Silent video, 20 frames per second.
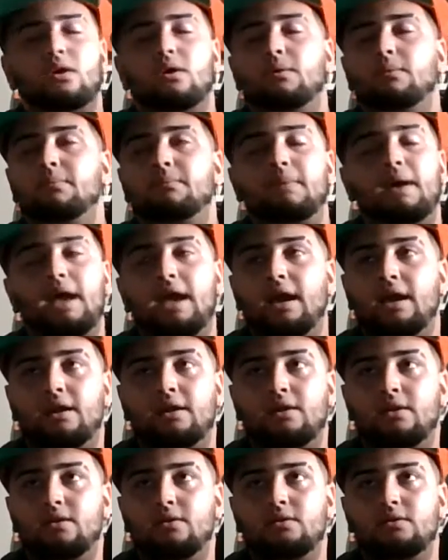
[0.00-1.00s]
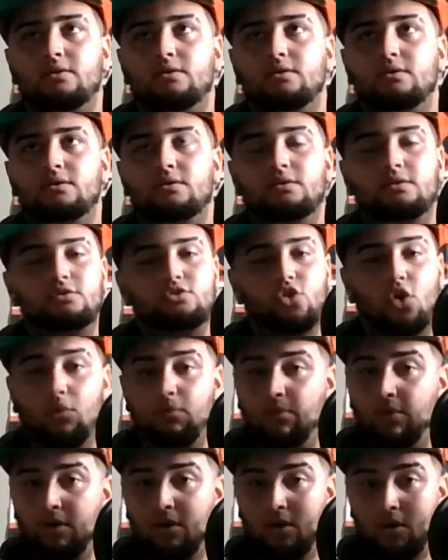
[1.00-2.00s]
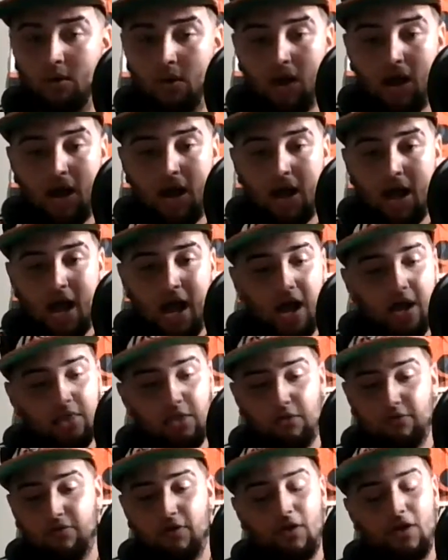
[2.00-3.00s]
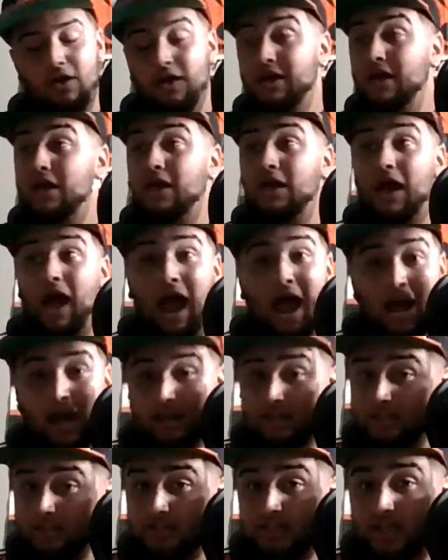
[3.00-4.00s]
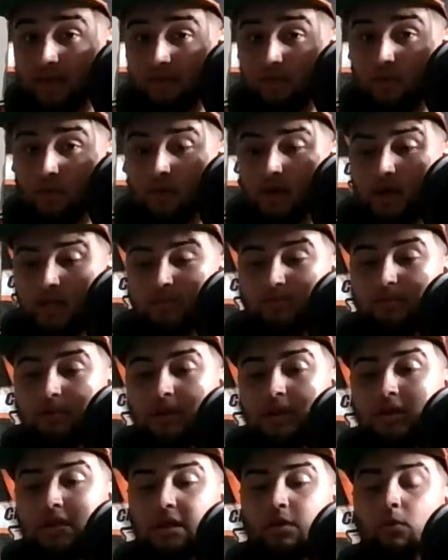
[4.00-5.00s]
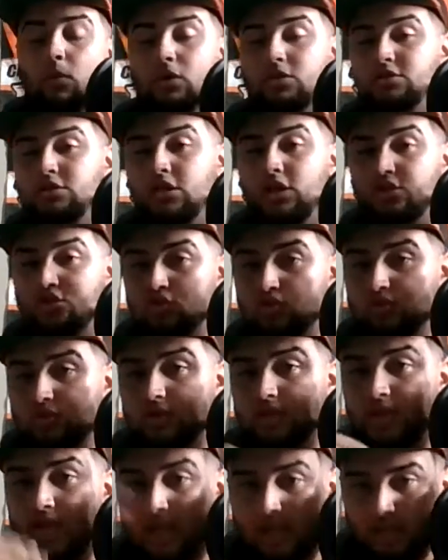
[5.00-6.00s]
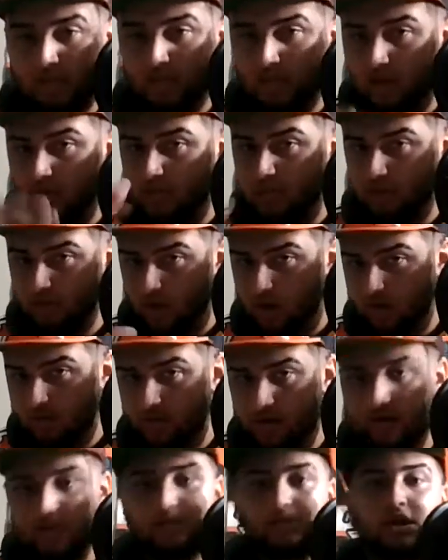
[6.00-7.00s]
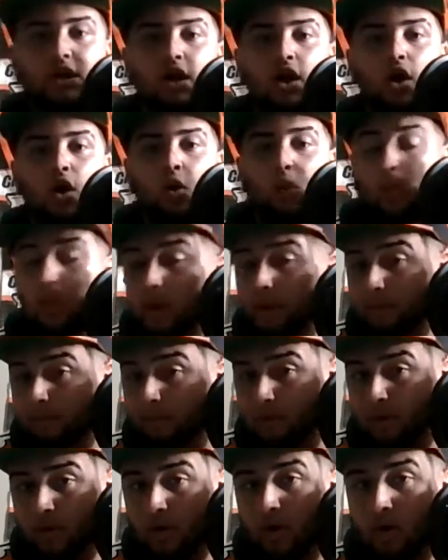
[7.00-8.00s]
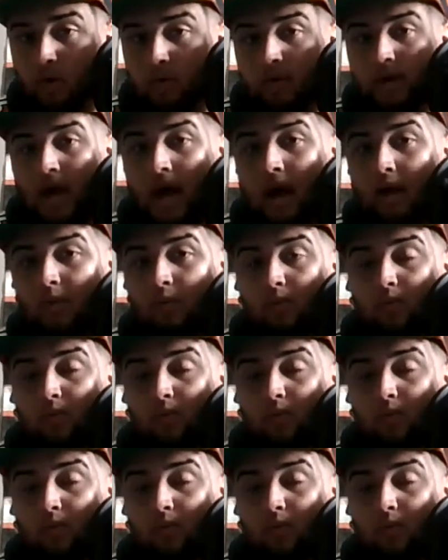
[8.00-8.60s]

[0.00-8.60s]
man, Joe Burrow, honestly, if you ask me, like, what's going to truly kickstart this offense, when Burrow got...